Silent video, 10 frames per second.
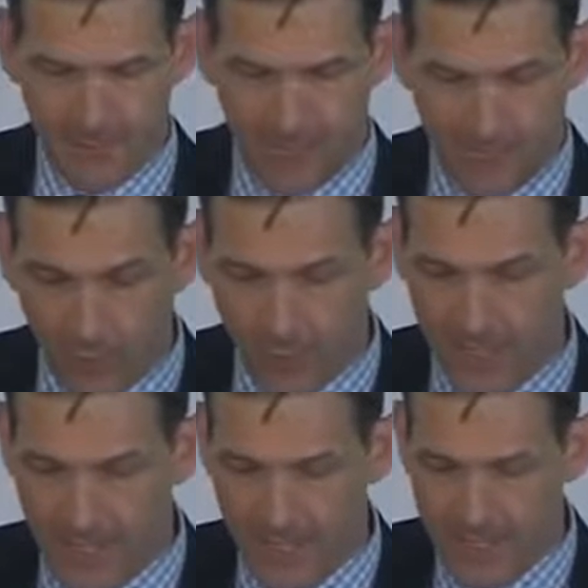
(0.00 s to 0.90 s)
But before I
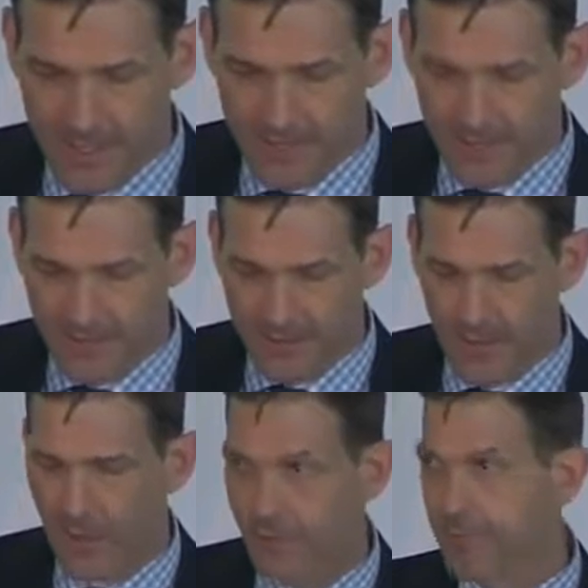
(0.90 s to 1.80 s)
begin,
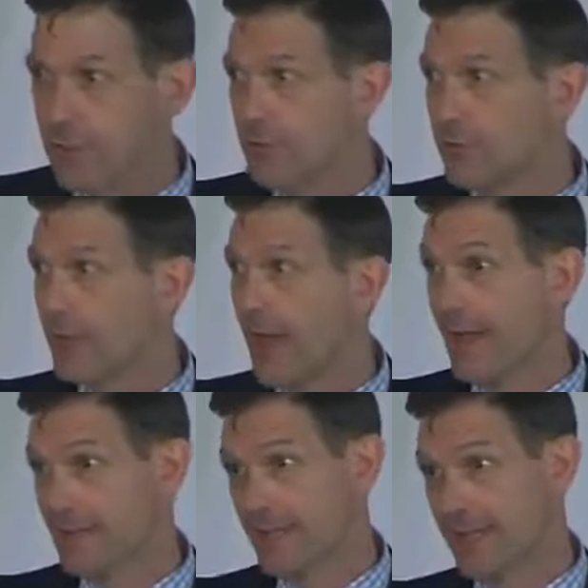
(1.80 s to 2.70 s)
there are a few
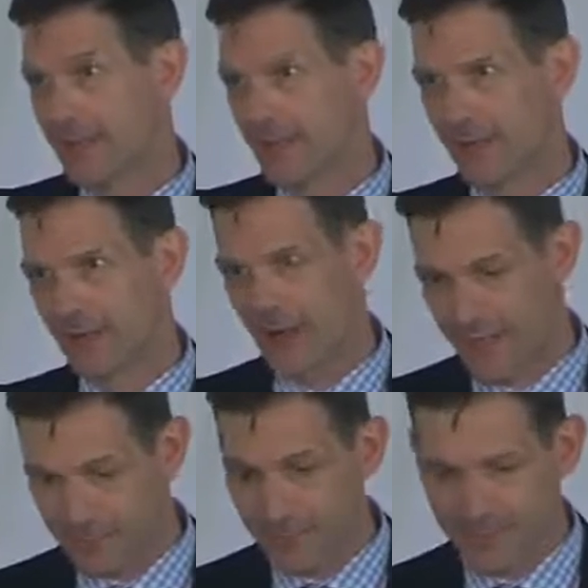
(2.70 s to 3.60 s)
housekeeping
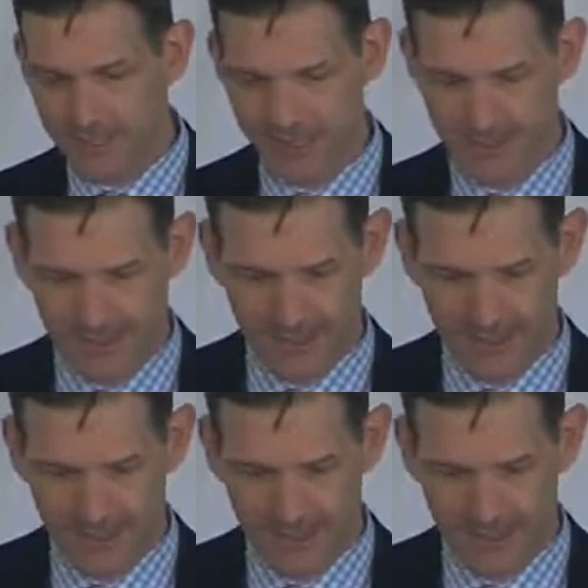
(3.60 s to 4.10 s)
items.